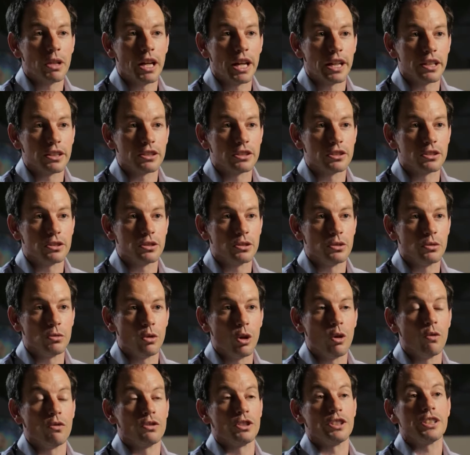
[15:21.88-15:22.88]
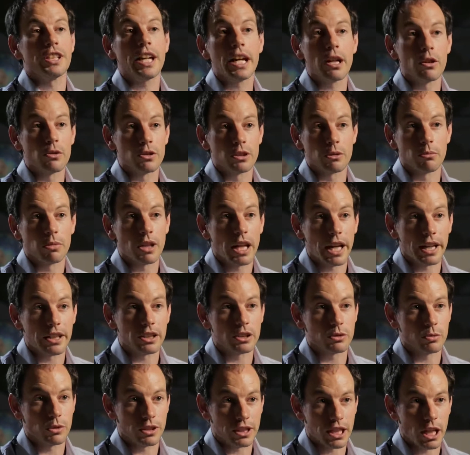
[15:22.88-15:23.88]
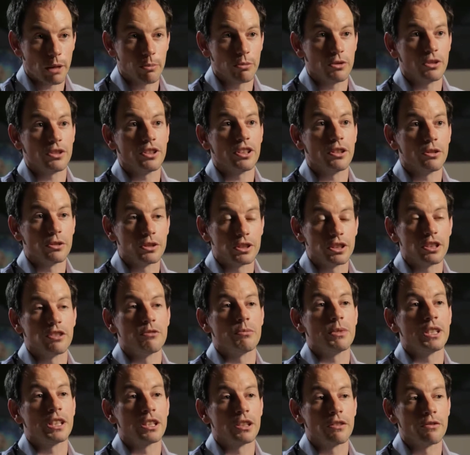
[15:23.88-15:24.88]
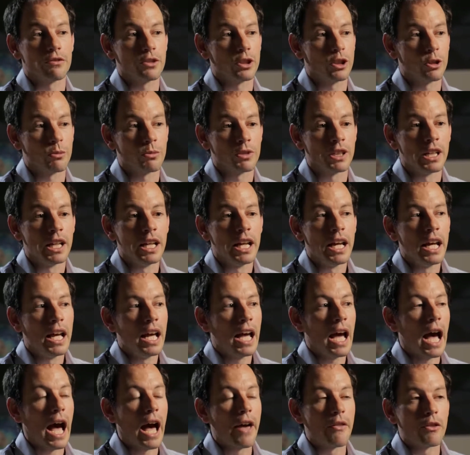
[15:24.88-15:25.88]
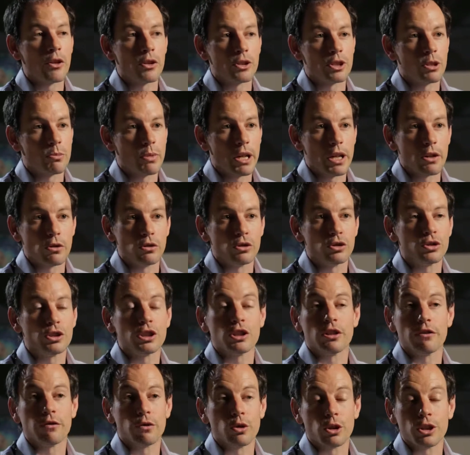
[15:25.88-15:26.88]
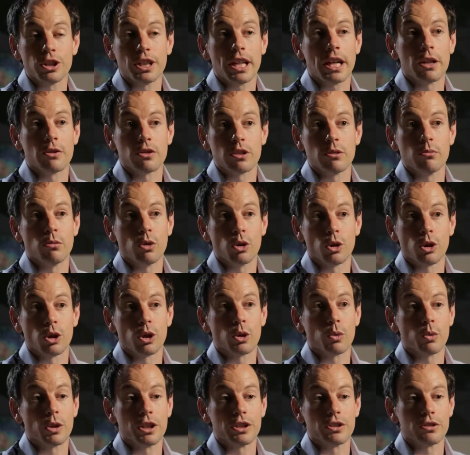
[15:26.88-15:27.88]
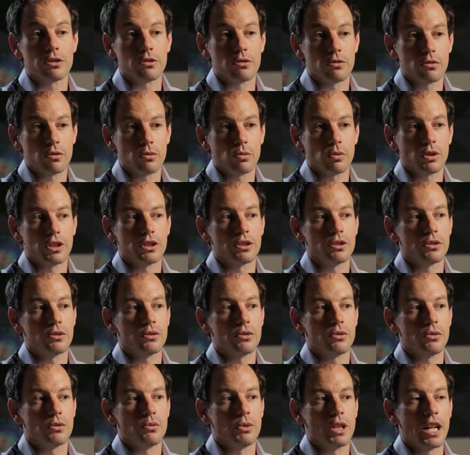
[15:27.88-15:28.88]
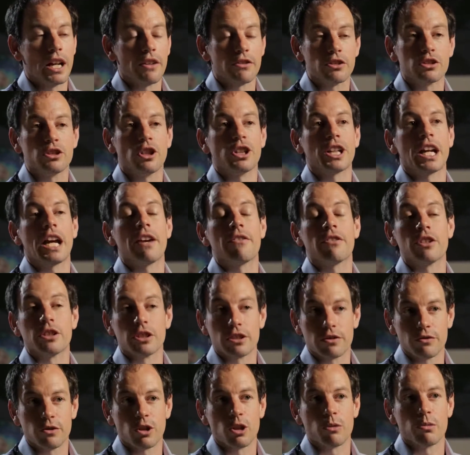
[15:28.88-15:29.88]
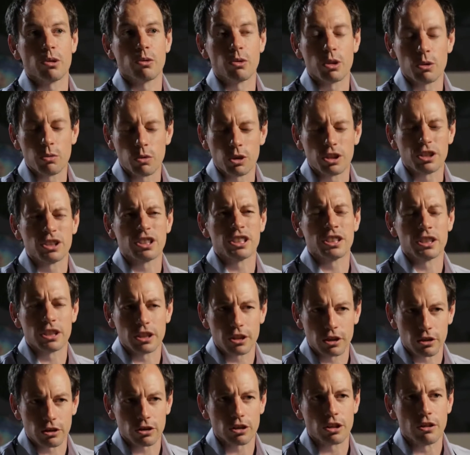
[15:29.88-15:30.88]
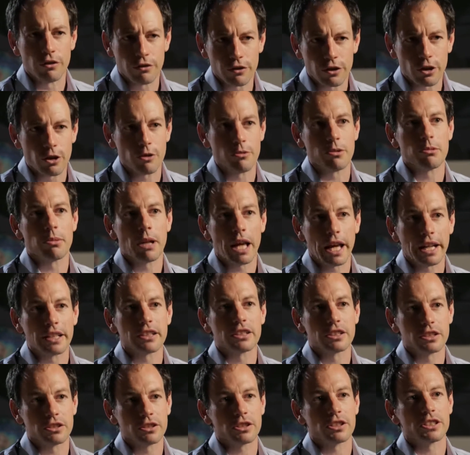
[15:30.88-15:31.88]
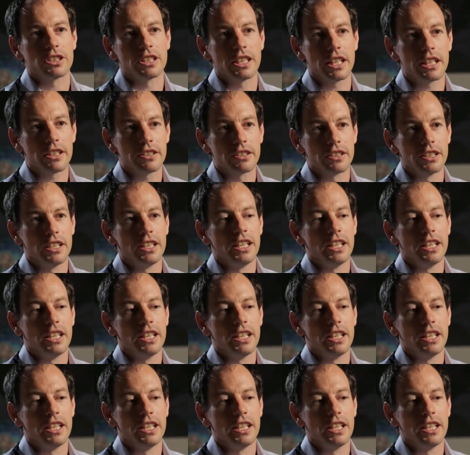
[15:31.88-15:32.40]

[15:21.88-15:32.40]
planets to over 1,000 planets with Kepler, those that have been confirmed. And there's about three or 4,000 more which, which we have strong evidence for, but we wouldn't consider confirmed planets just yet.